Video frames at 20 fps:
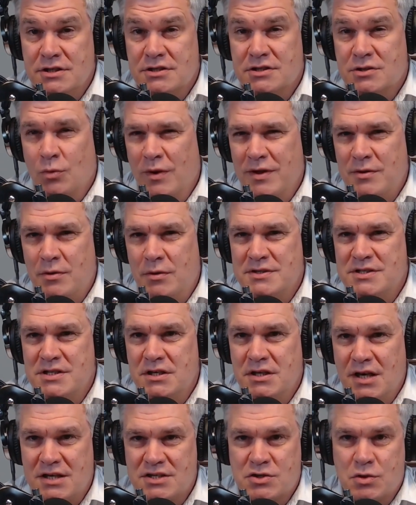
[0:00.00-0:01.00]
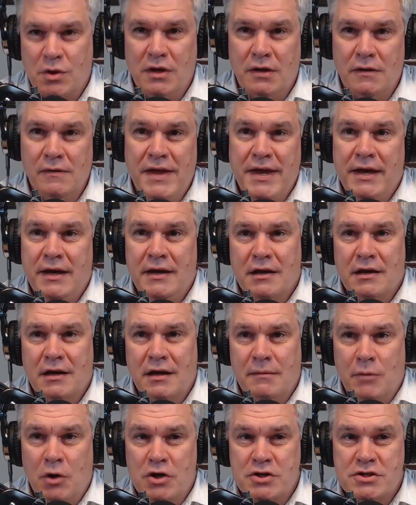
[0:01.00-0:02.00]
So whether it's industrial,
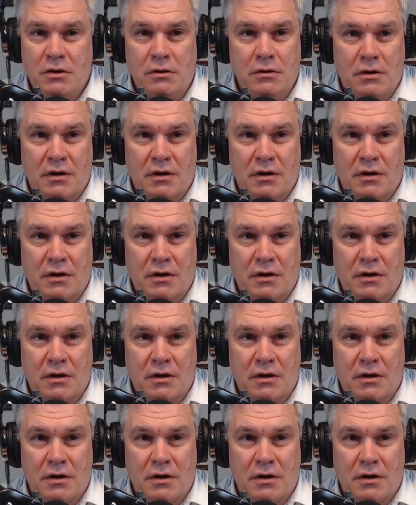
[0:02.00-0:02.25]
commercial,